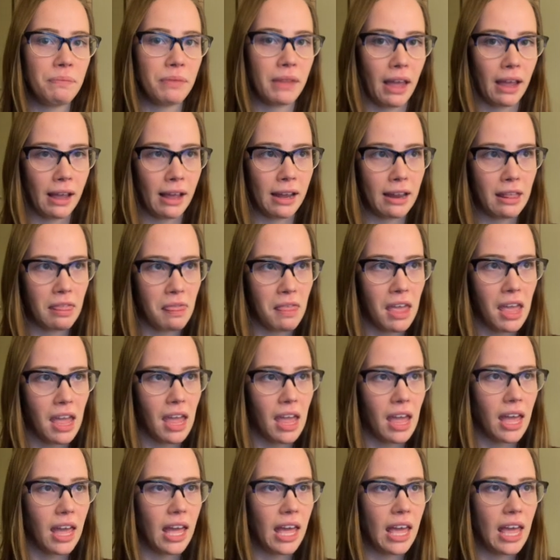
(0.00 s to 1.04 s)
that kind of
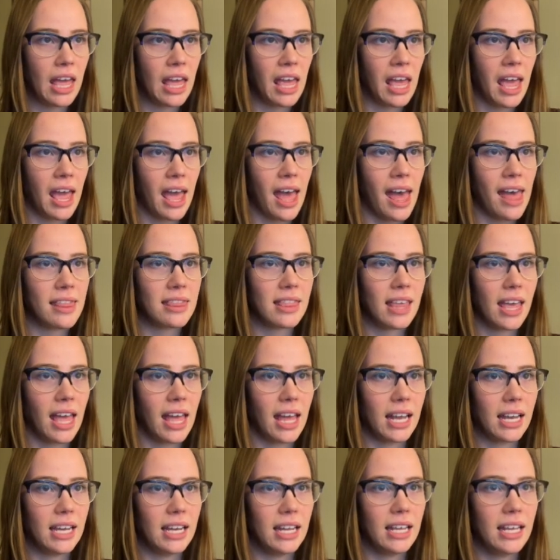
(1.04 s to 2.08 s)
thing. And
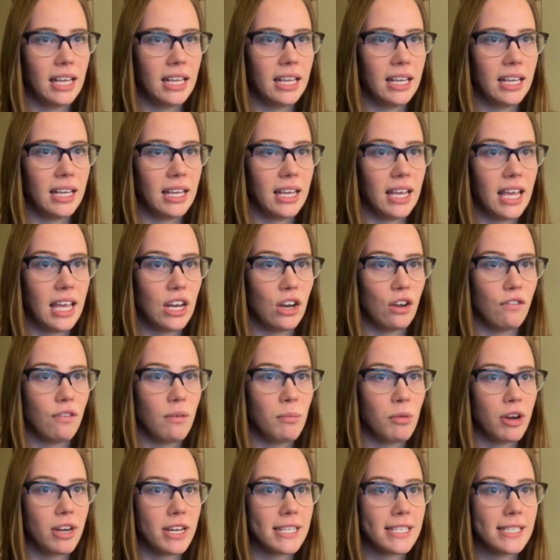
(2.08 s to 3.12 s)
then in
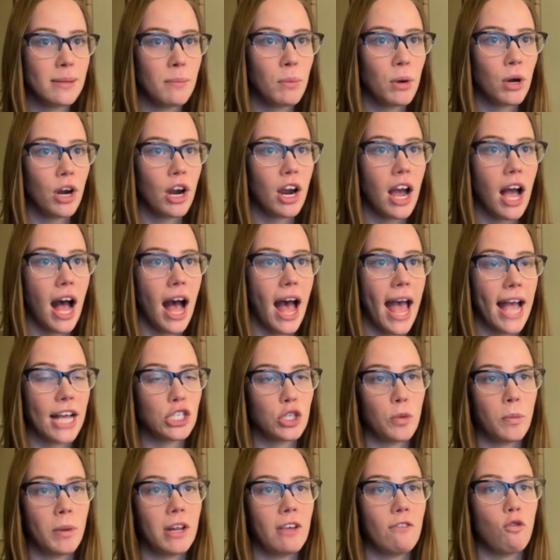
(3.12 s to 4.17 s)
November and December, extra
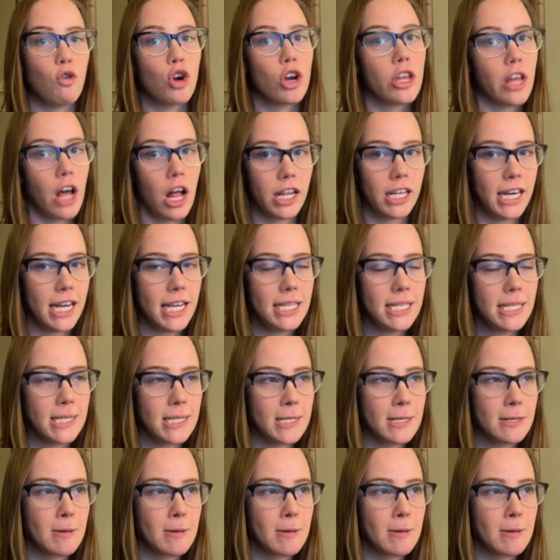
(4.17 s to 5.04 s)
money for the holidays.